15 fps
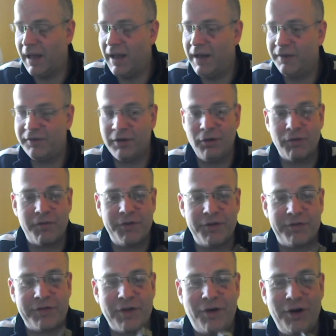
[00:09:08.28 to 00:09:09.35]
to look for
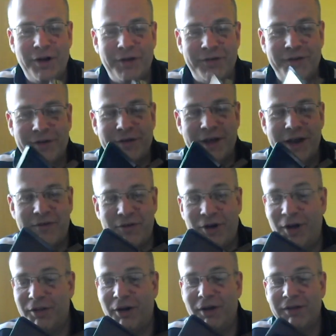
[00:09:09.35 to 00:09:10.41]
the stylus,
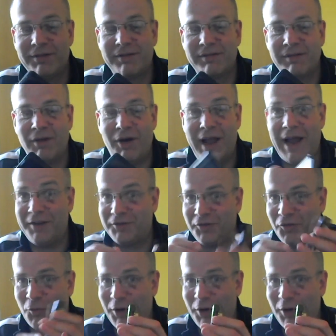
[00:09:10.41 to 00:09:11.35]
etc., I had to